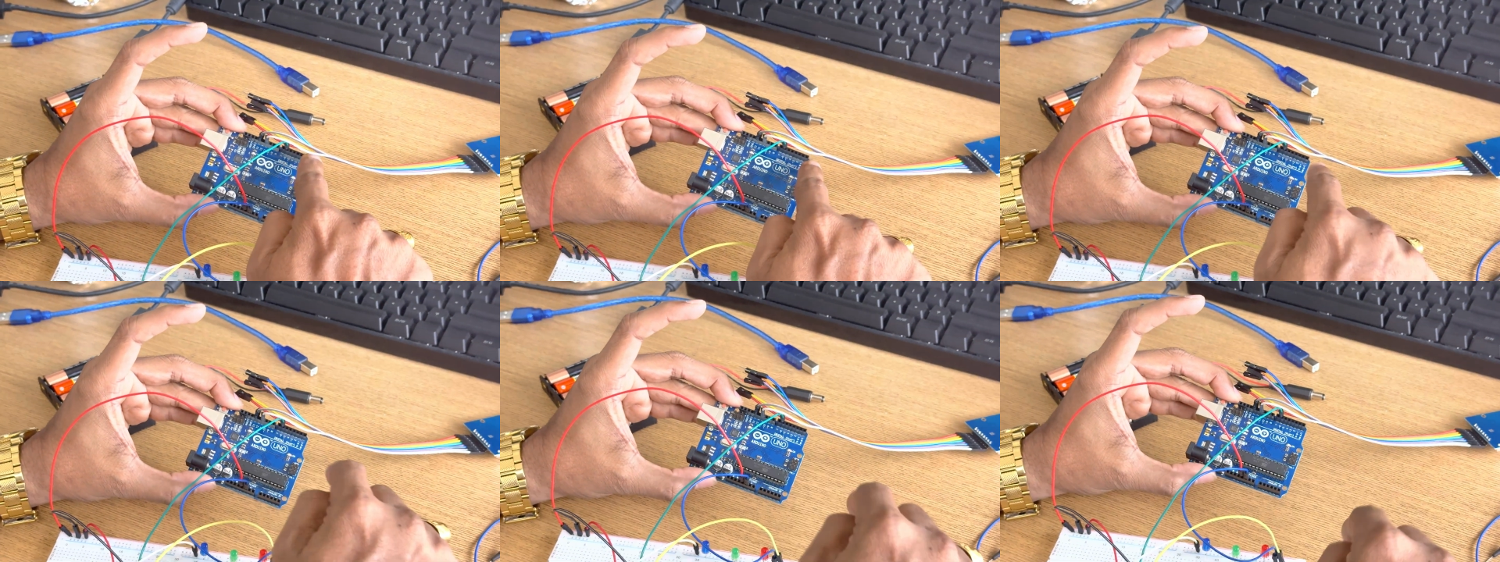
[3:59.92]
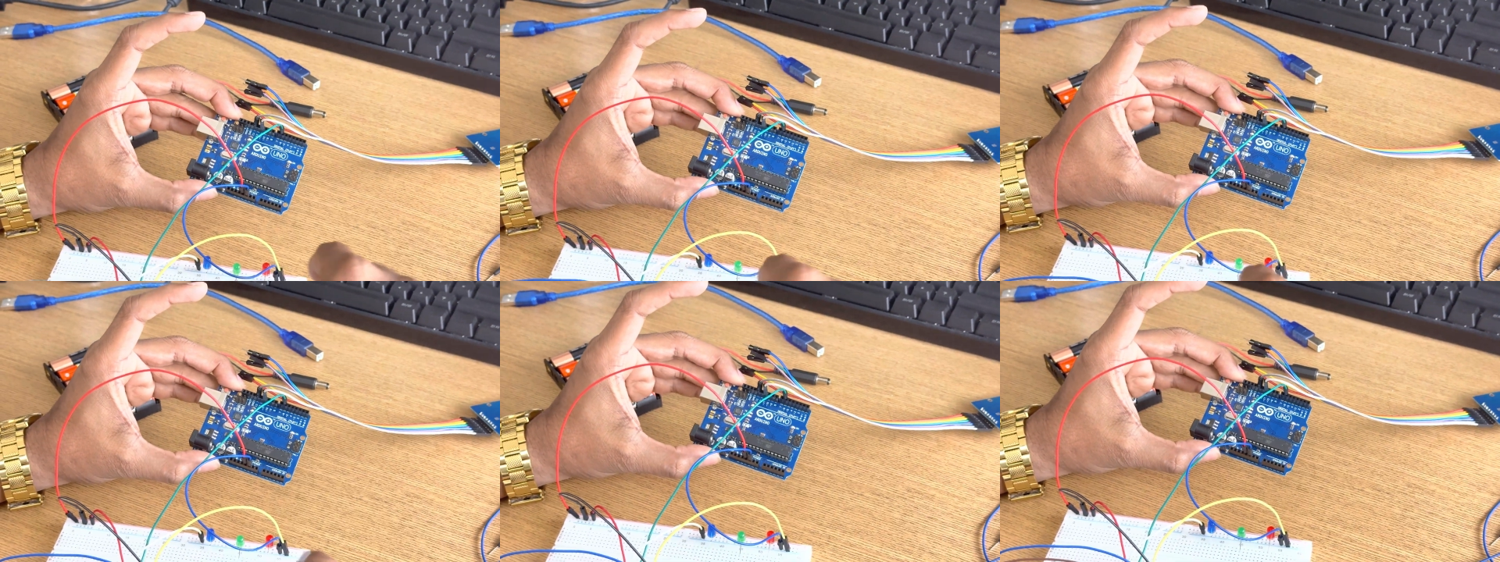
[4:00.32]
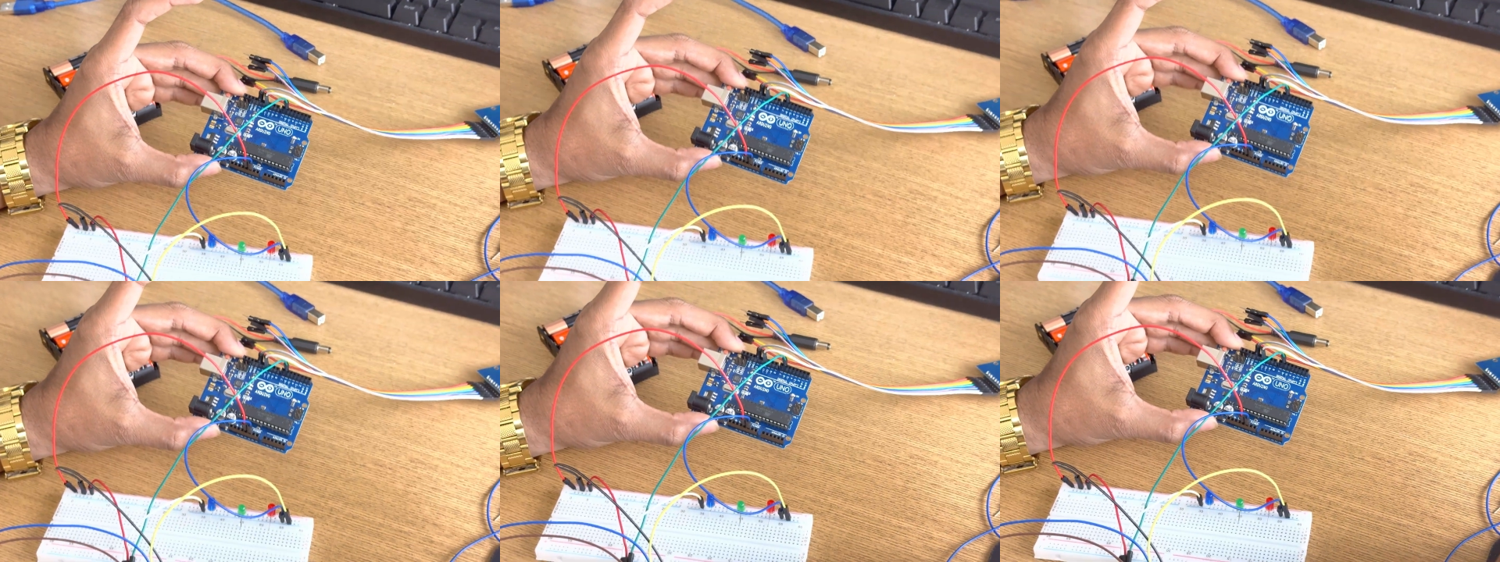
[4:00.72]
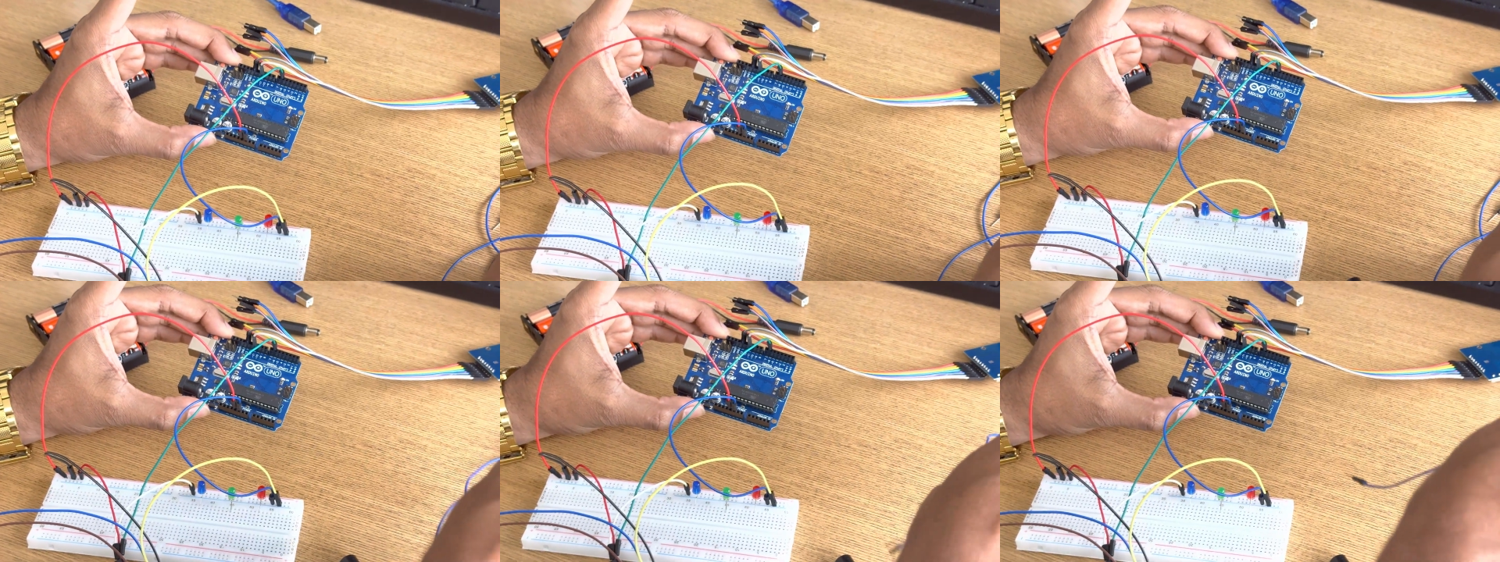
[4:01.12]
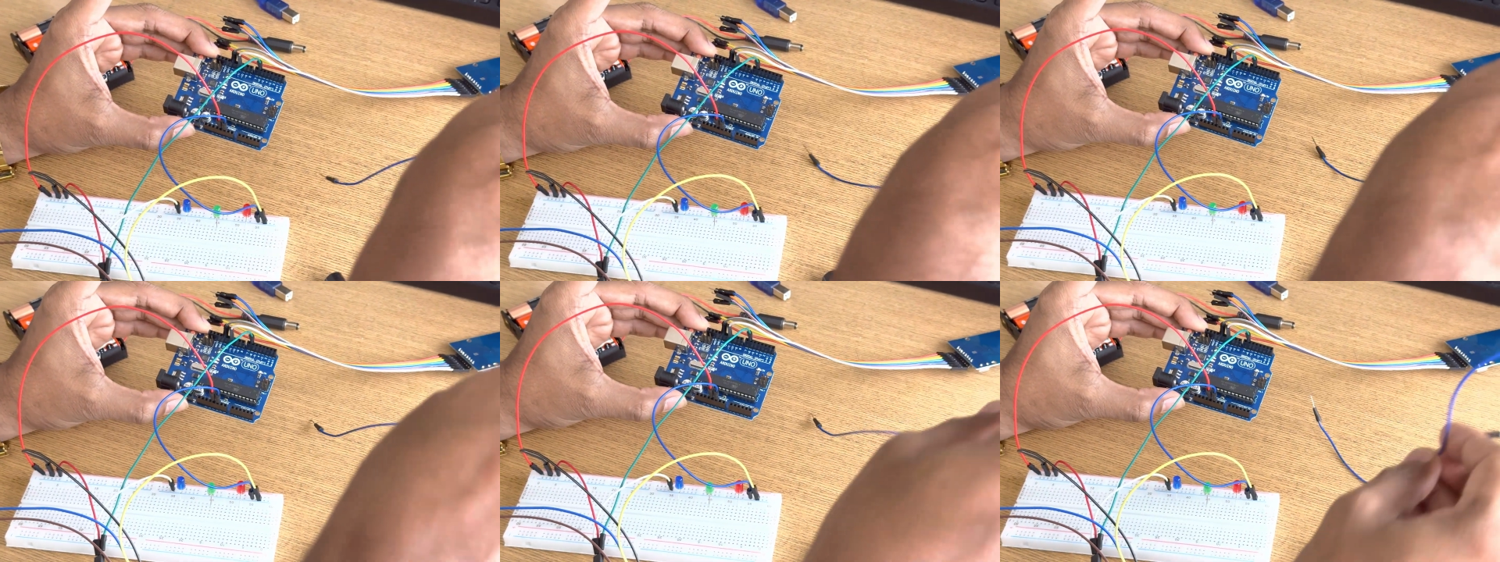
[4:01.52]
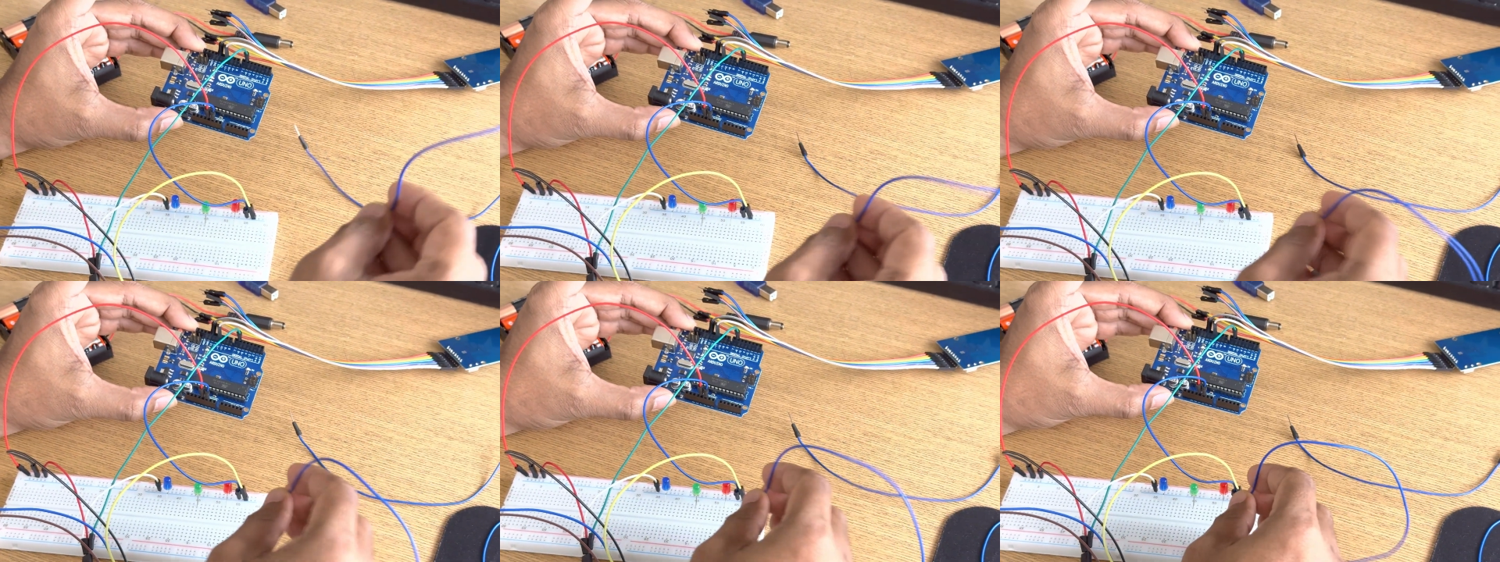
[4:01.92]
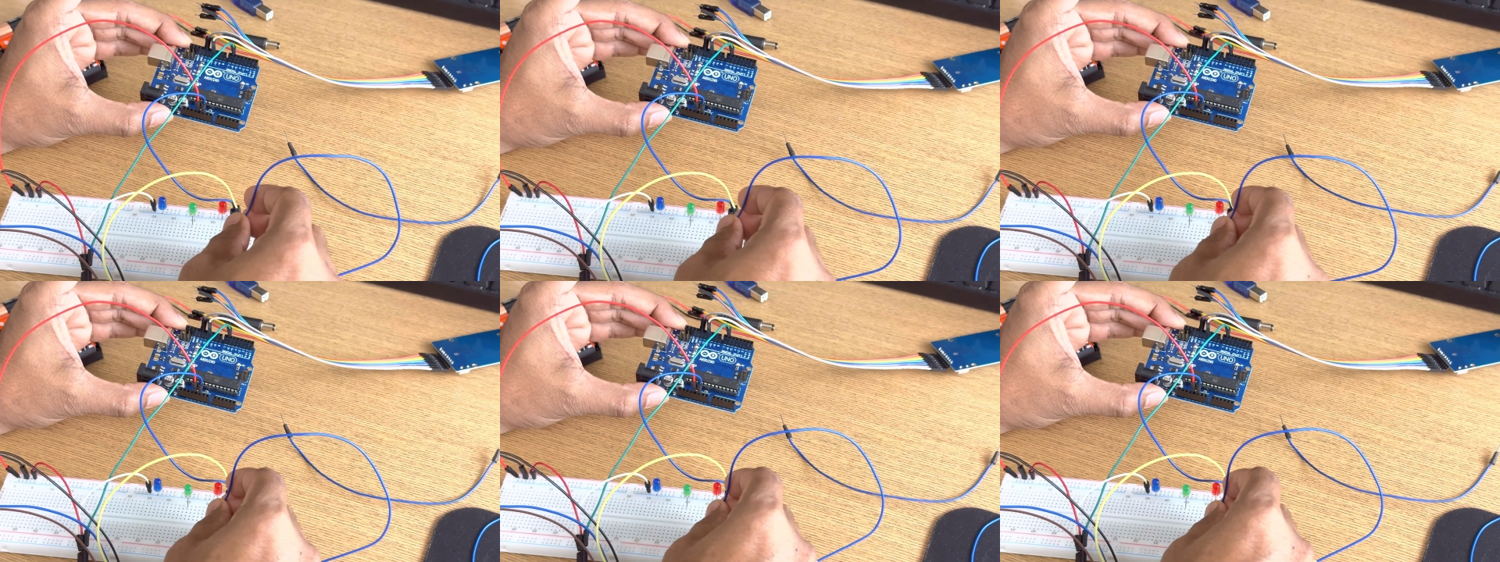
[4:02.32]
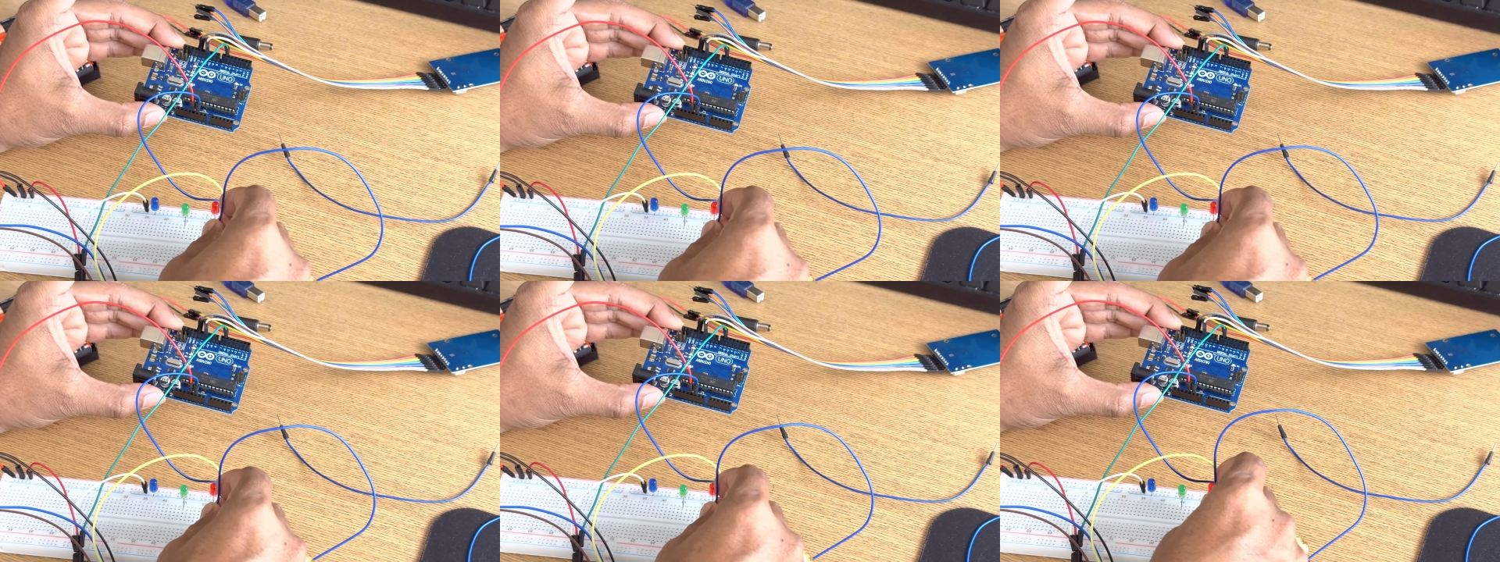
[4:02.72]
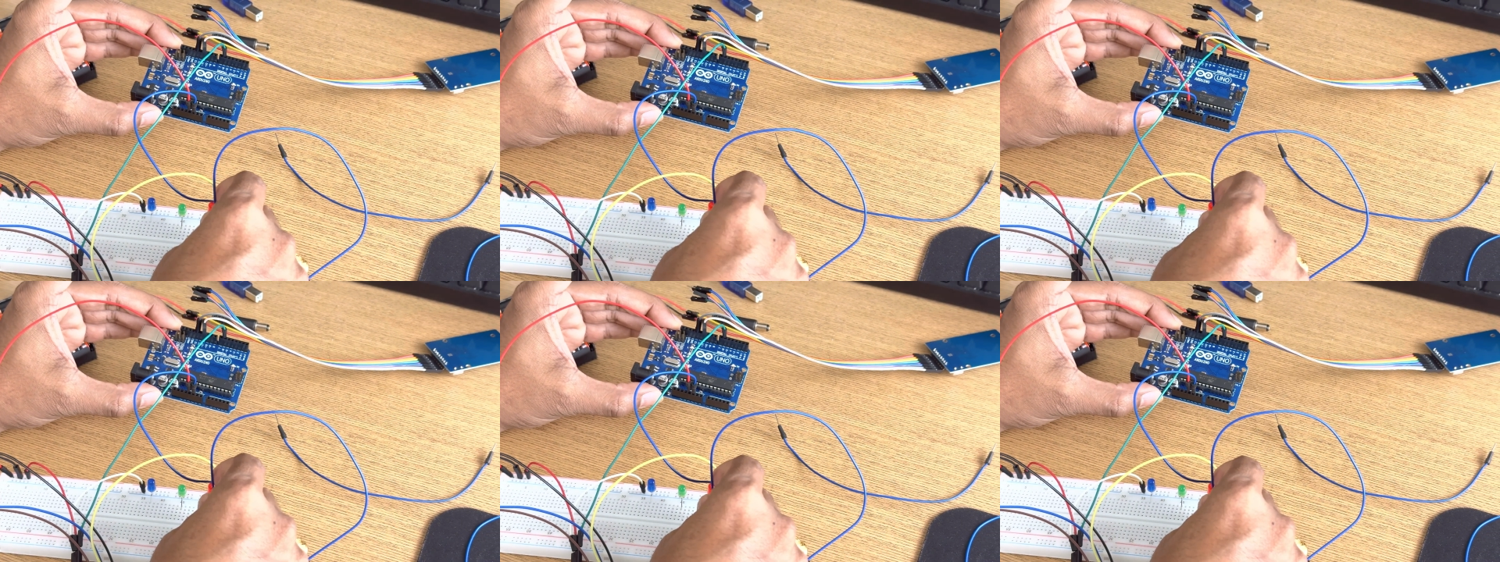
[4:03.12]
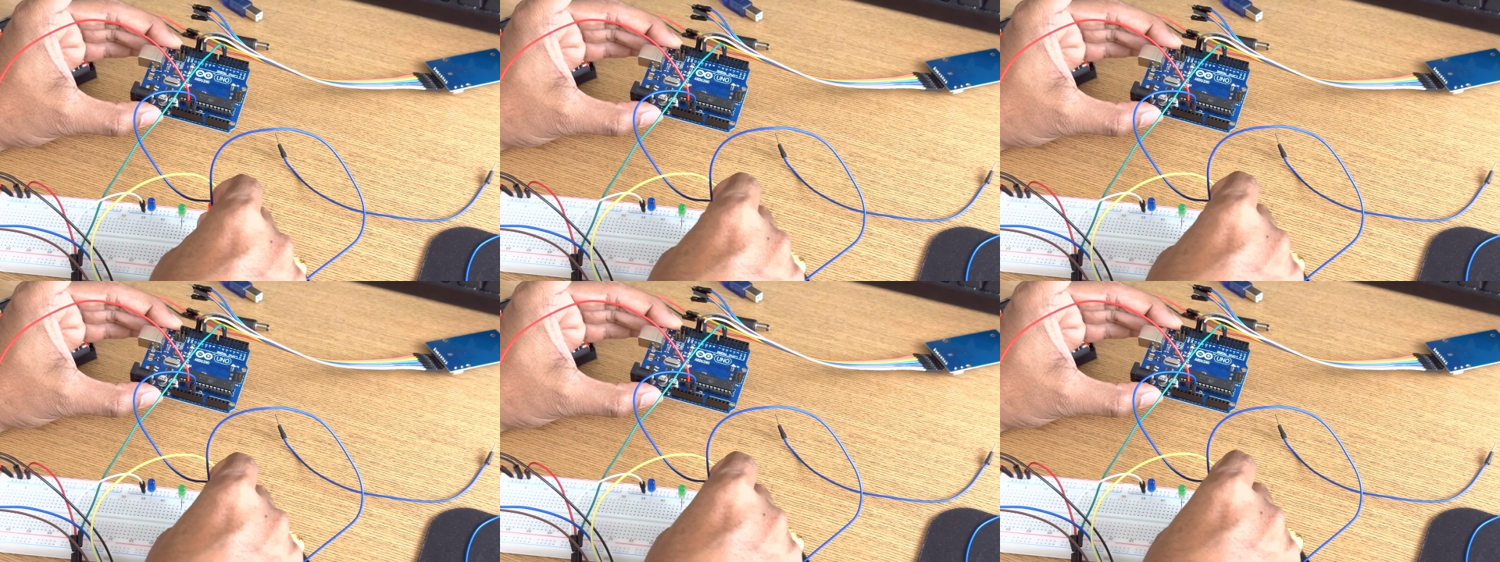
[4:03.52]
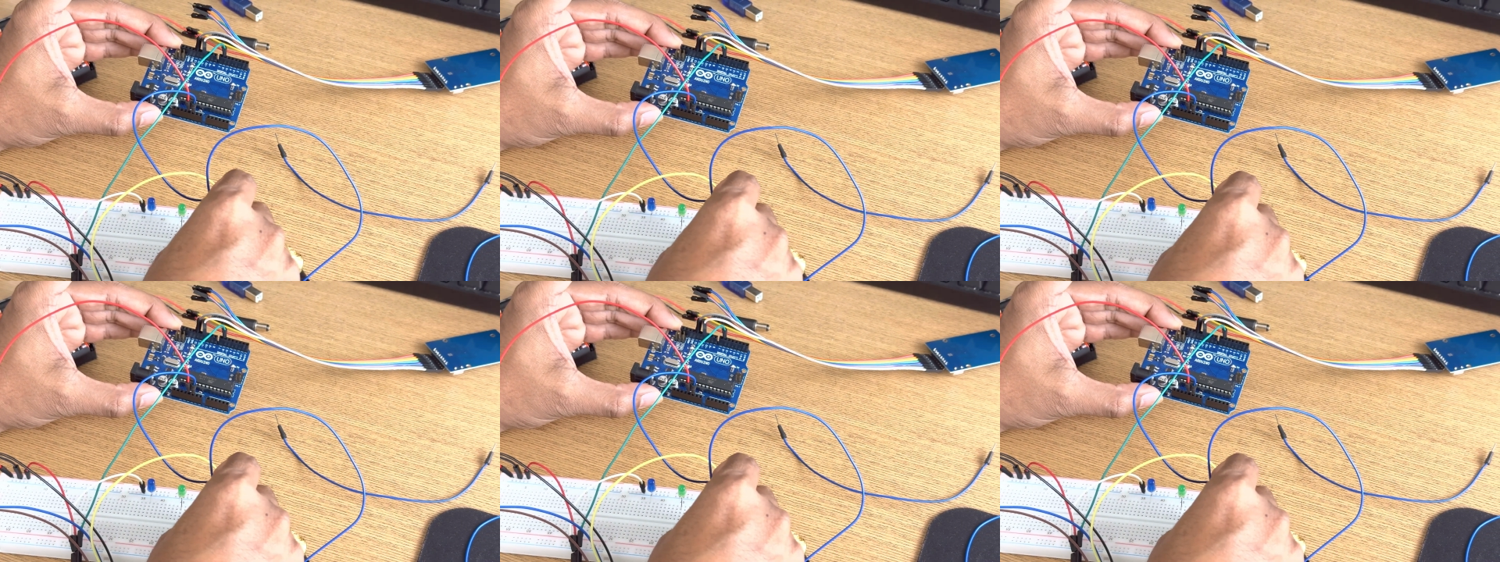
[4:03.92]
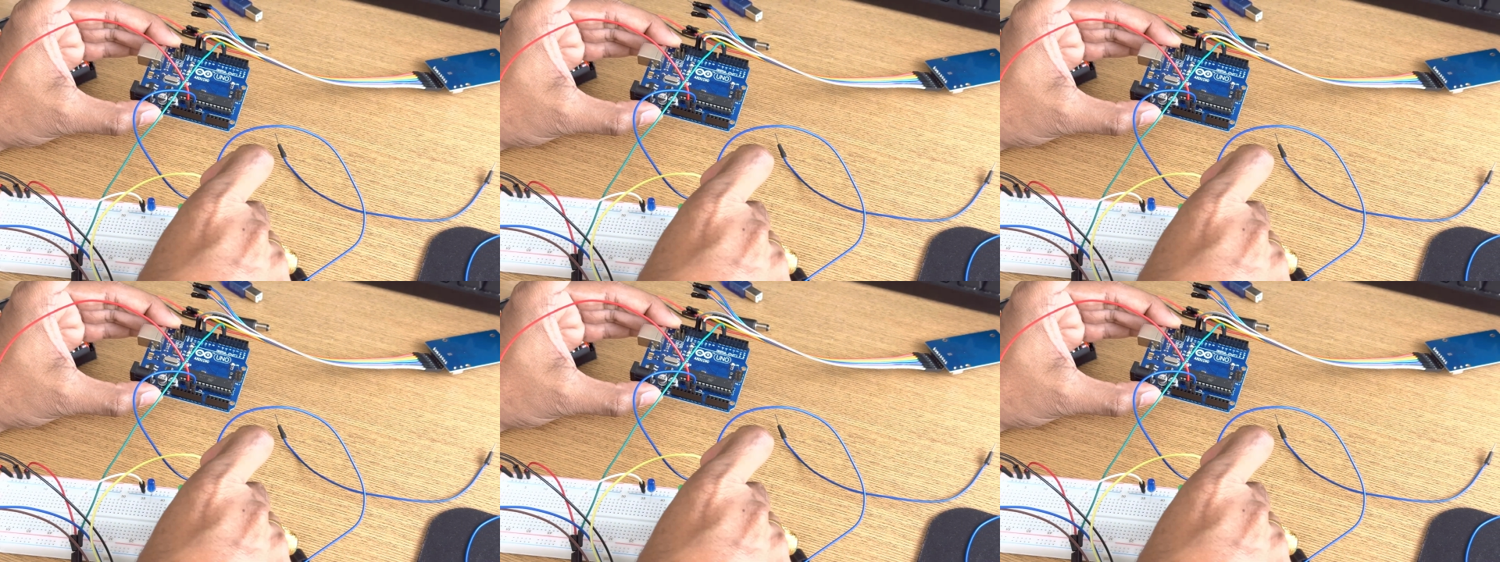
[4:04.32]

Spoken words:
Nobody's mouth can be seen.